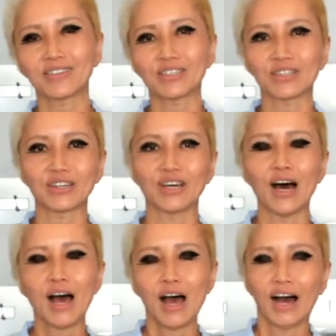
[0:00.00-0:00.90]
because you
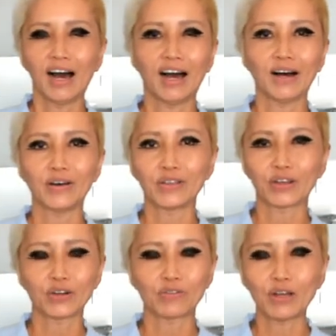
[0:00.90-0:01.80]

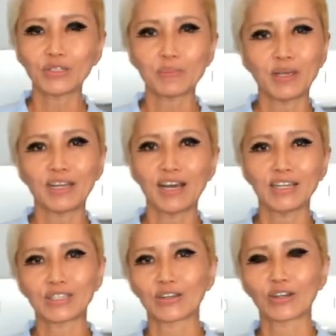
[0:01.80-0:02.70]
gotta roast the
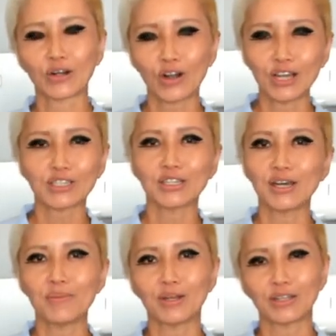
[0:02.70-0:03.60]
peanuts, you gotta crush
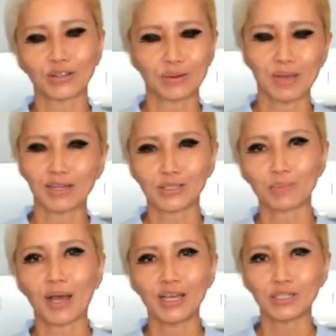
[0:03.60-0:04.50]
them, and then you gotta make the
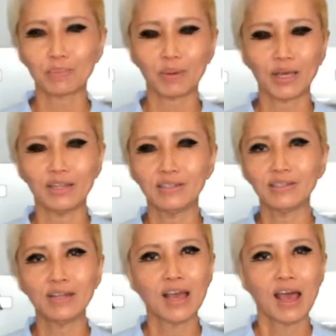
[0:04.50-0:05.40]
spice blend,